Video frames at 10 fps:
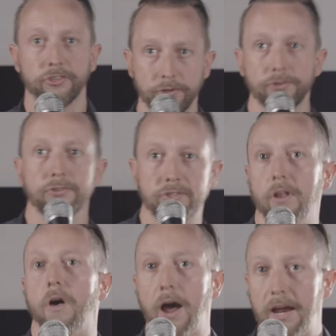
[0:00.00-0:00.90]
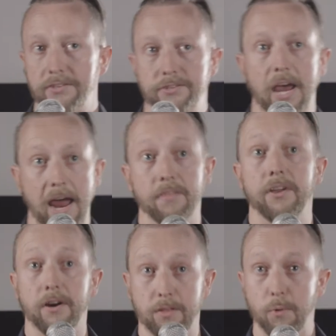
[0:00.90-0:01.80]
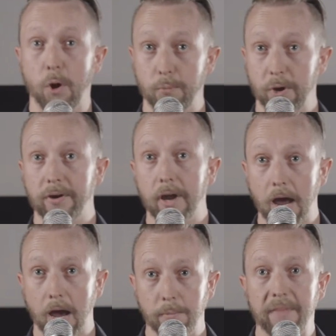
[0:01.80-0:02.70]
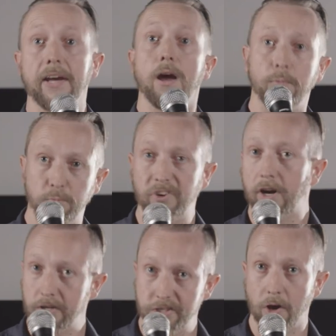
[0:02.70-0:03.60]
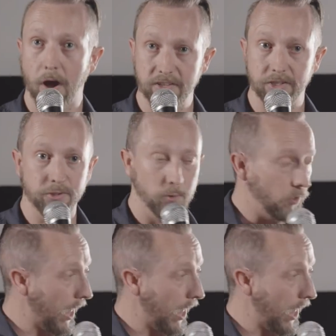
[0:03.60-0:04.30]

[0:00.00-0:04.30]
used lights out there at the moment, and they come in various sizes and all